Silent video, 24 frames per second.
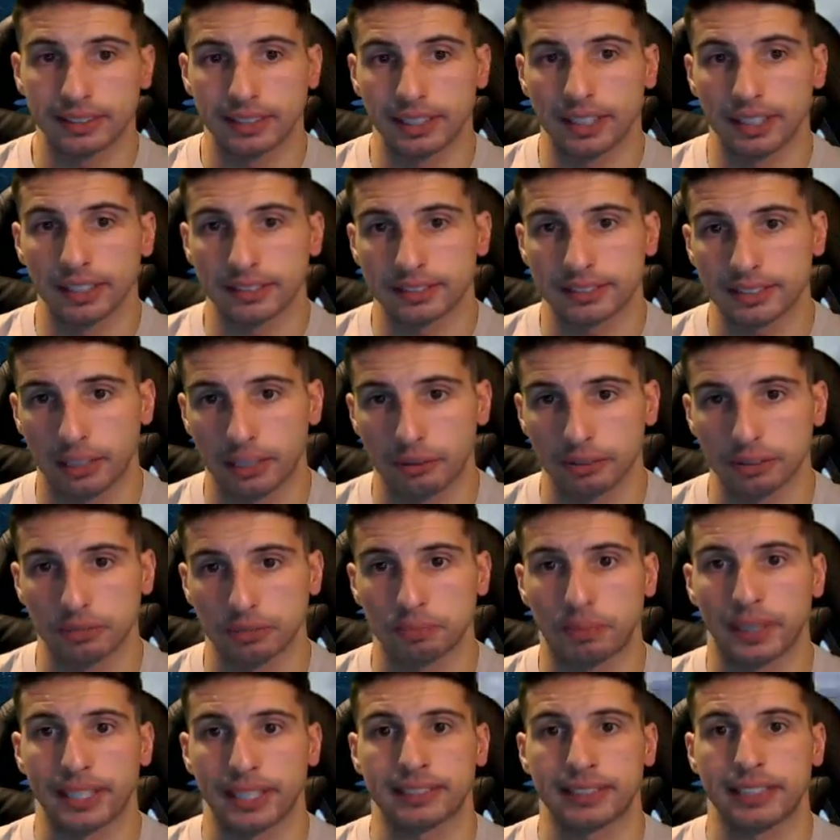else, I
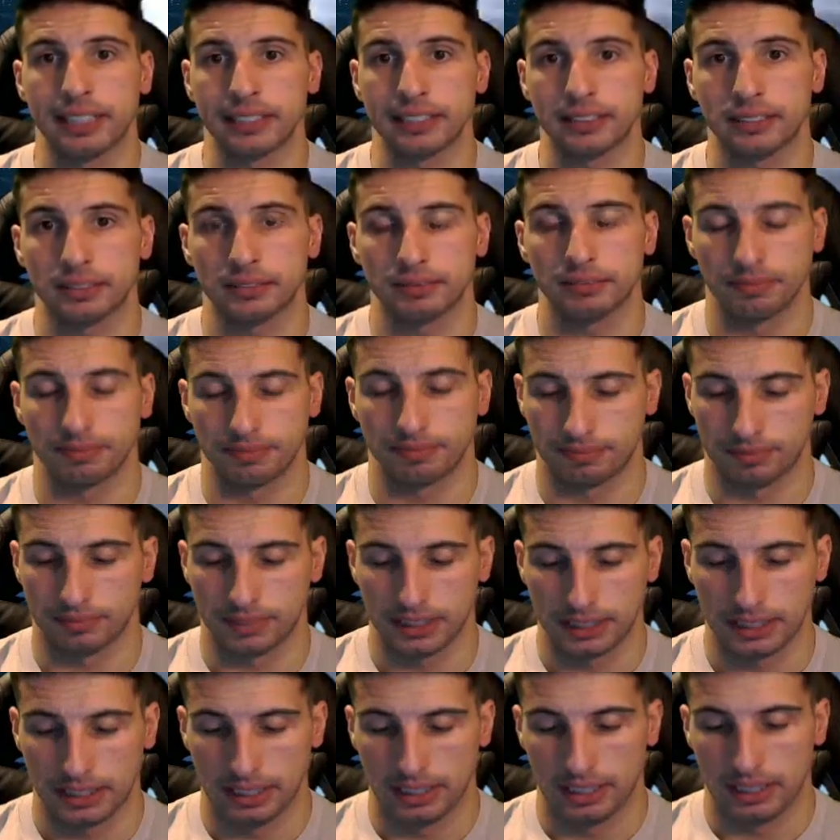respect that.
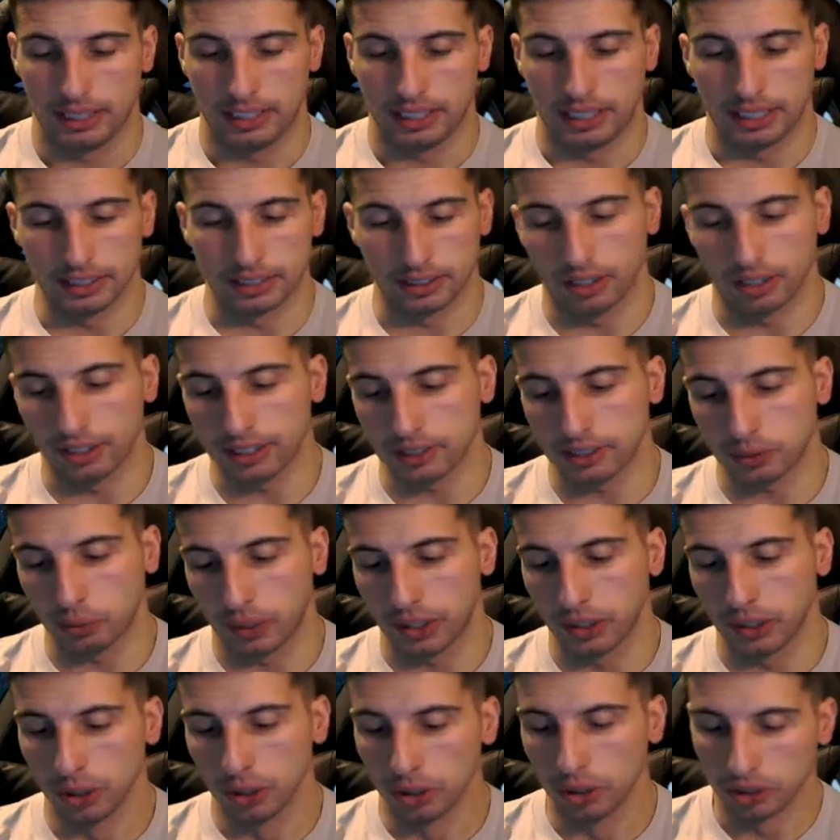As long as
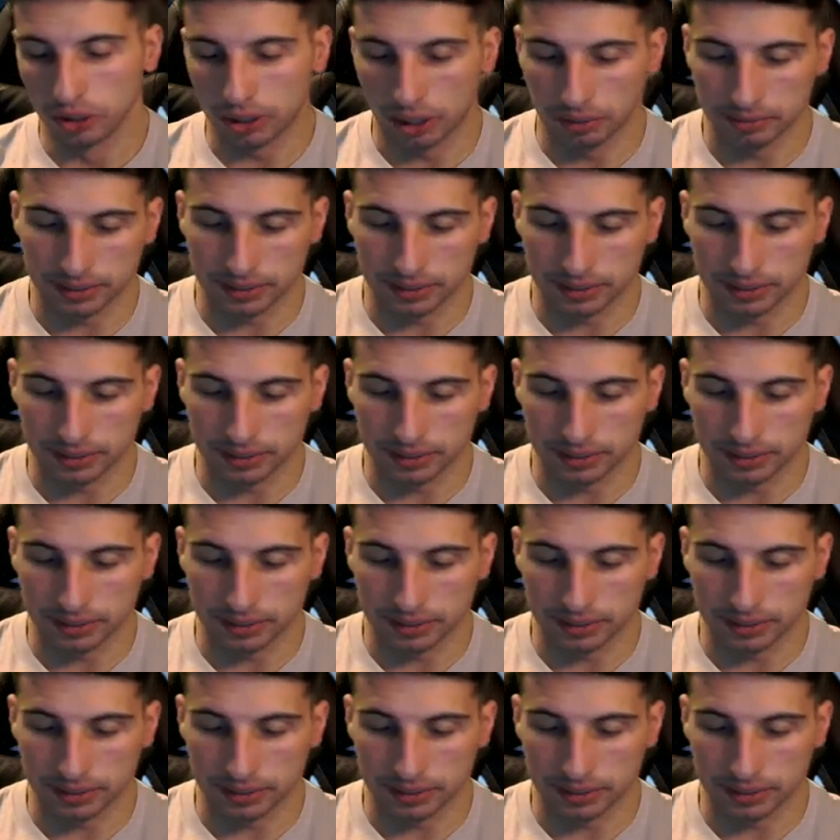when Lulu comes